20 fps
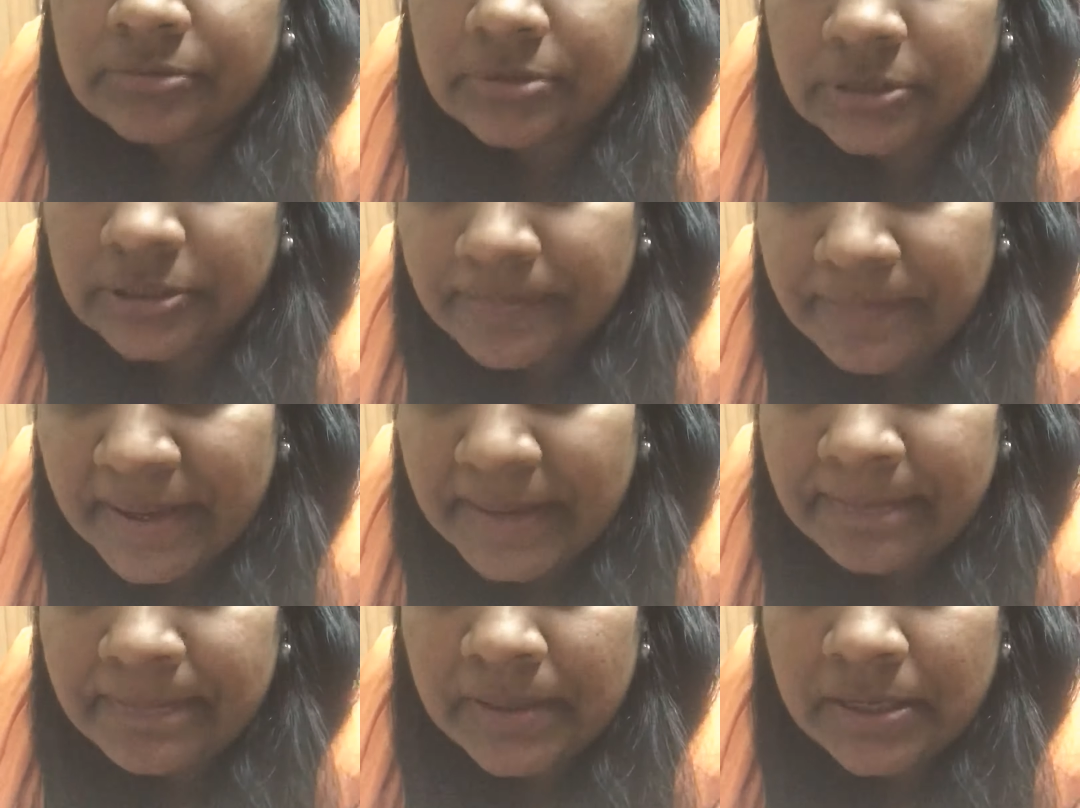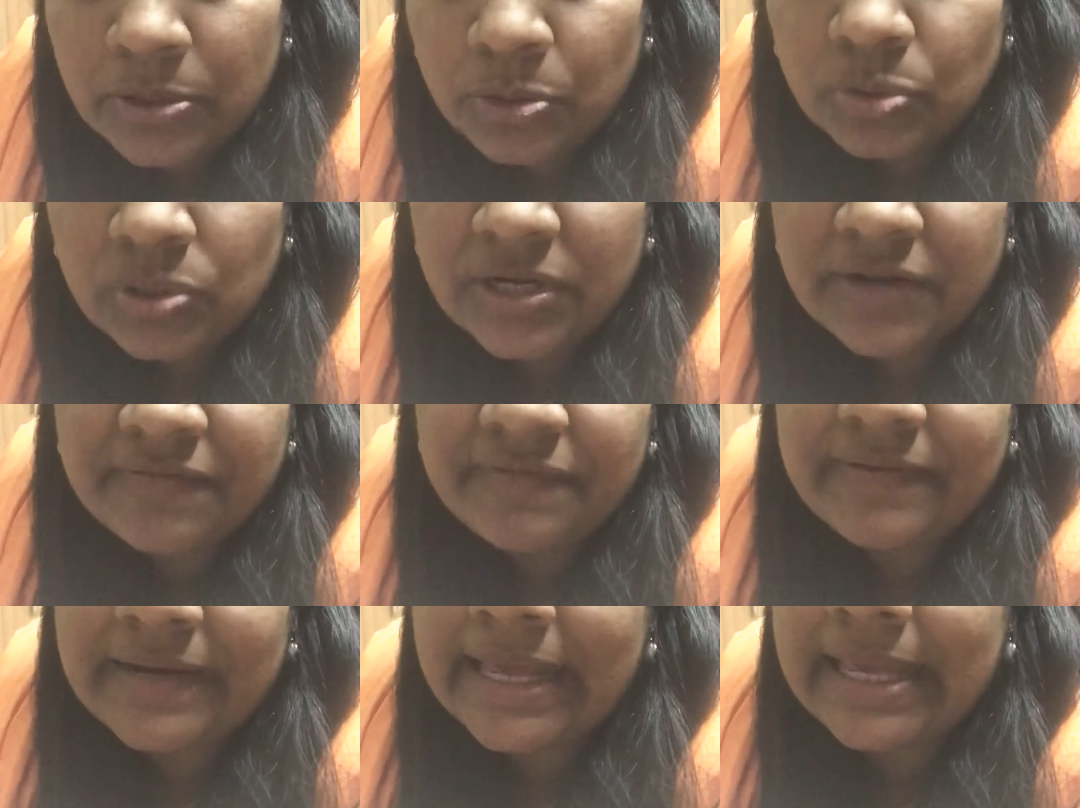the people who
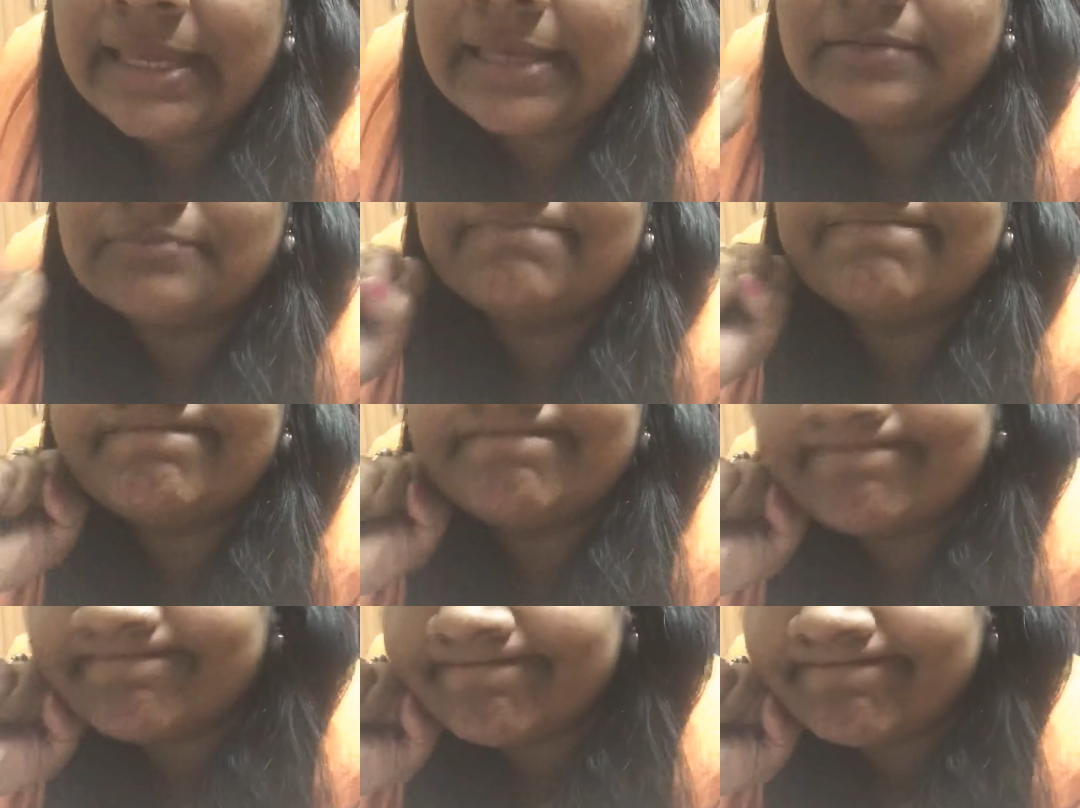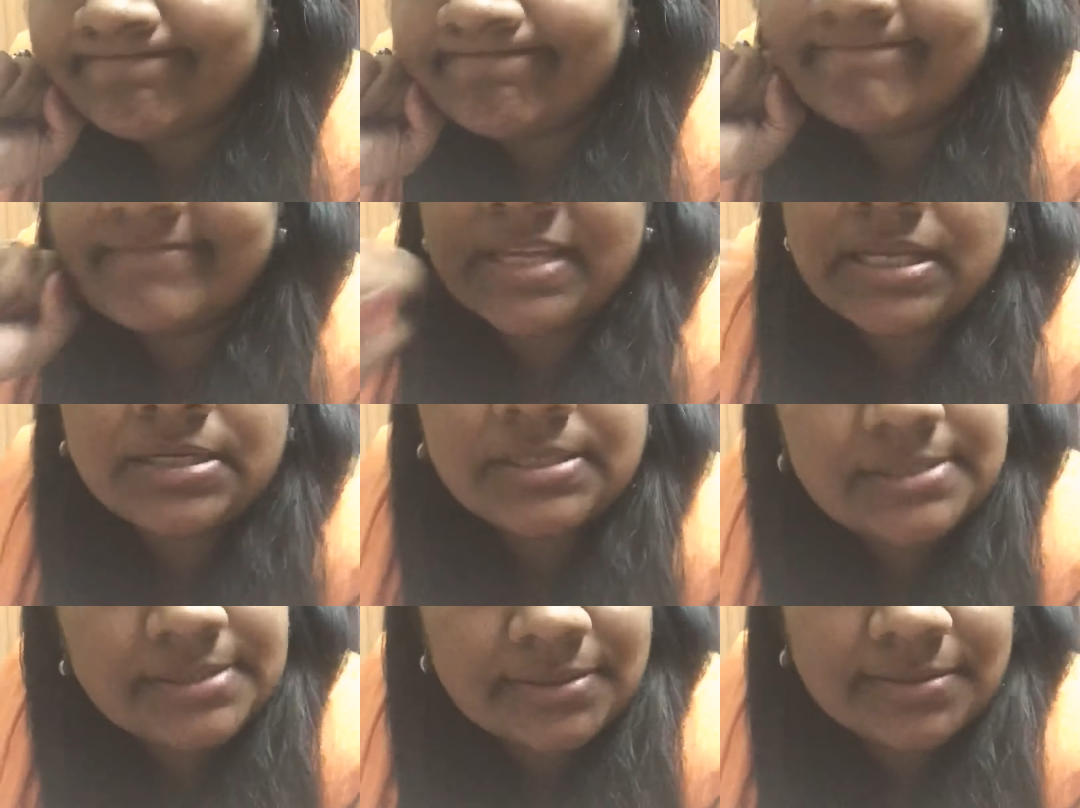live like
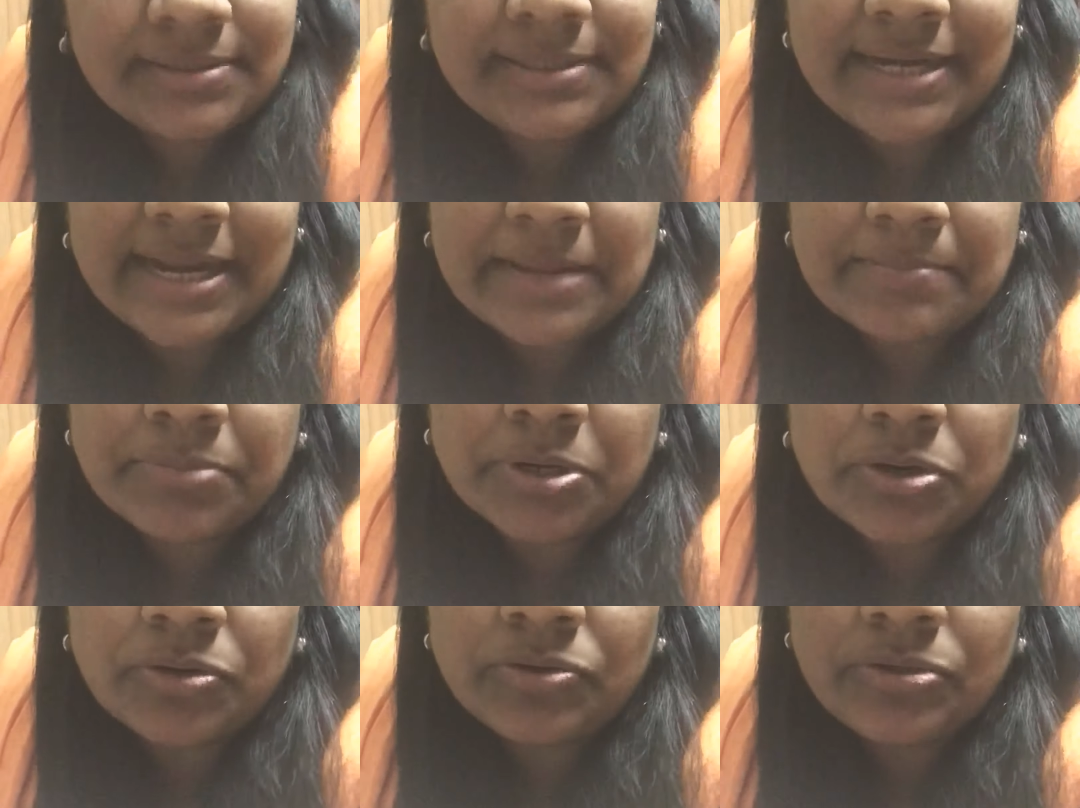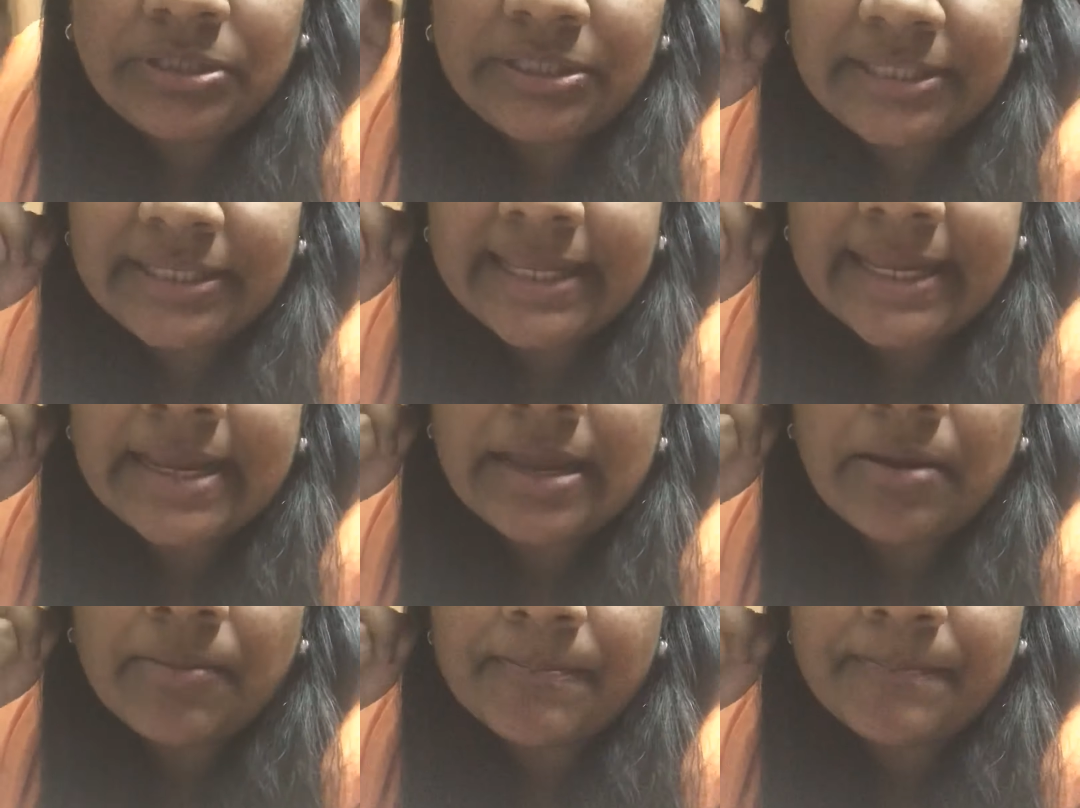in a certain neighborhood,
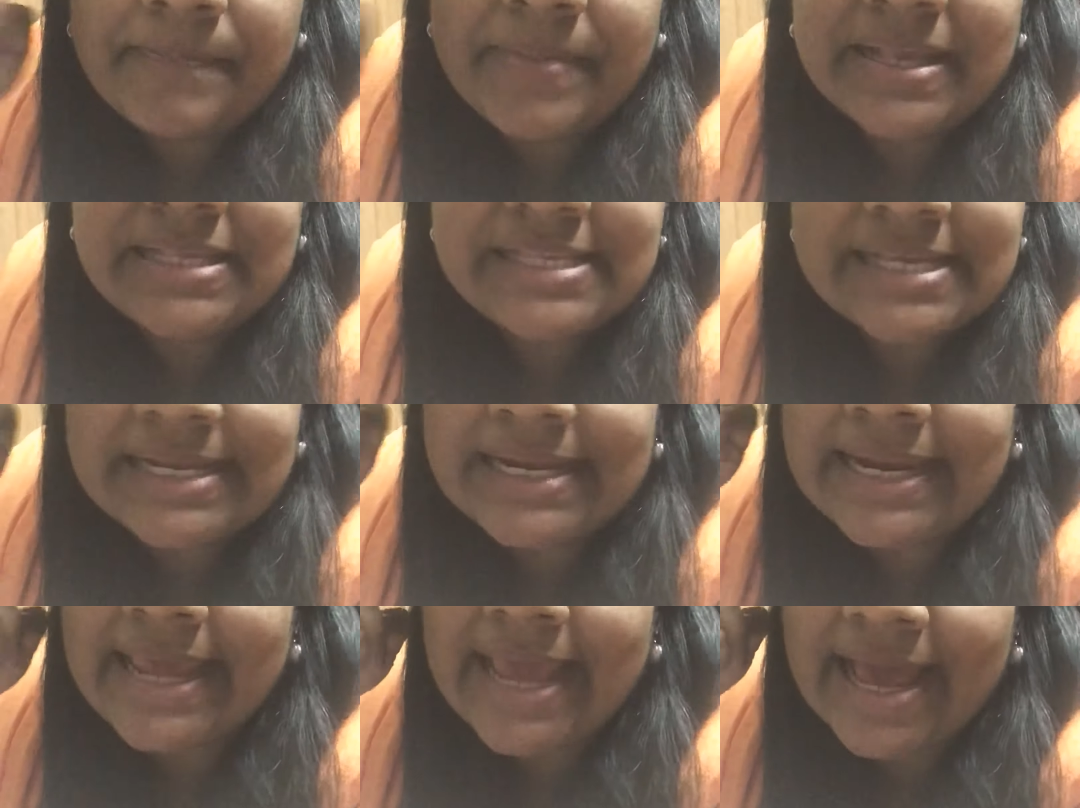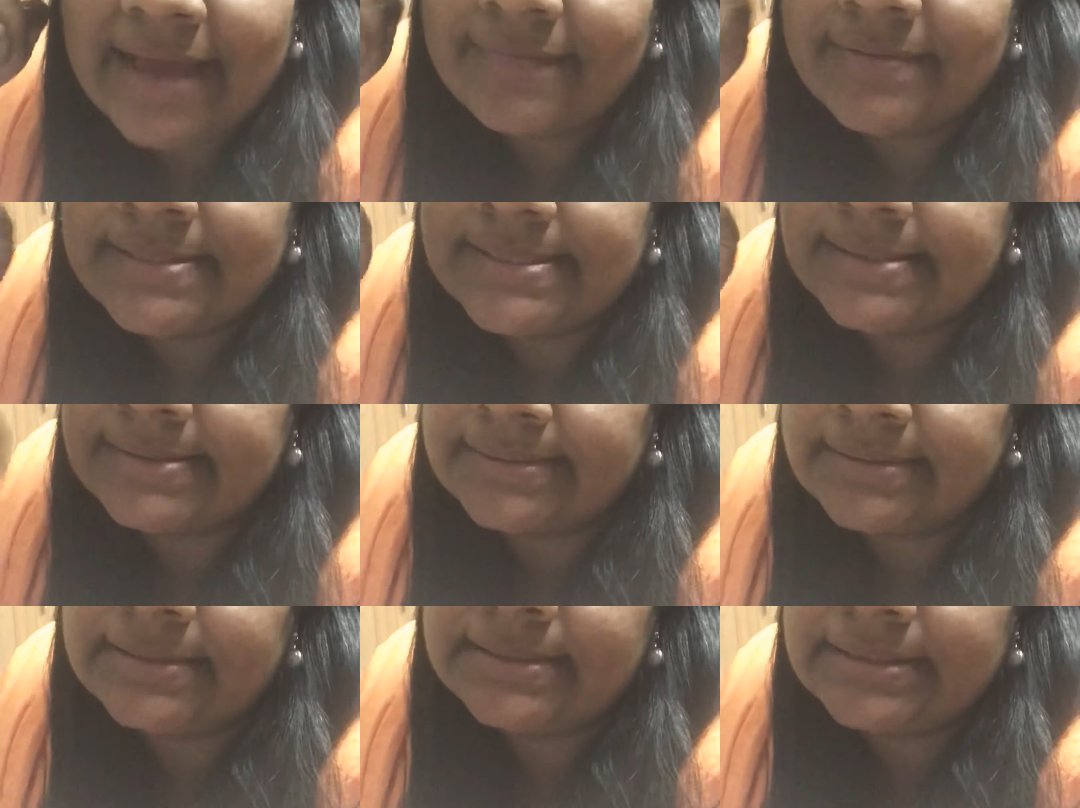they basically have a
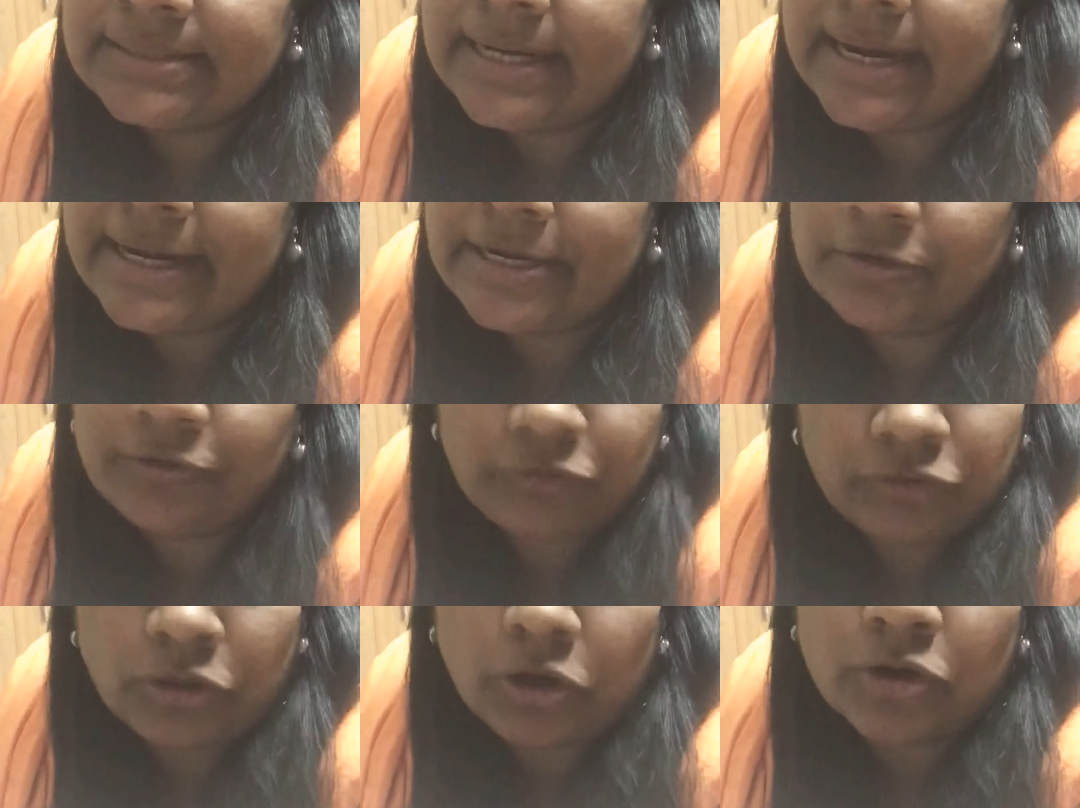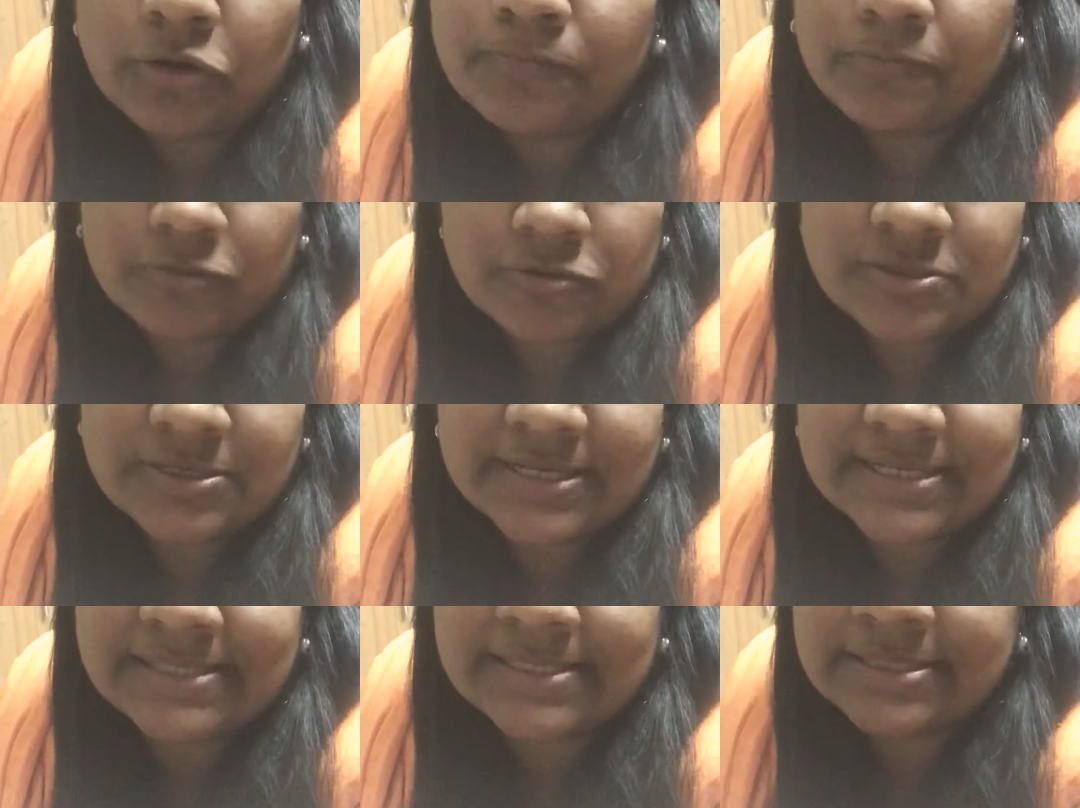certain kind of thought
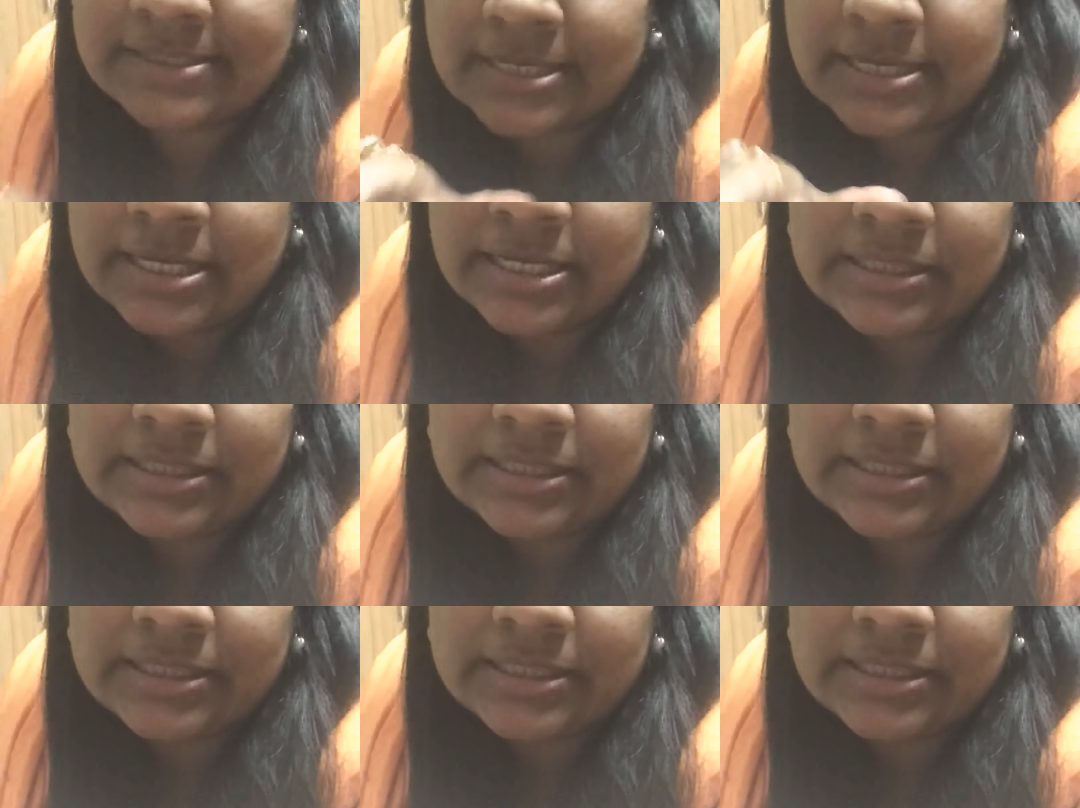process.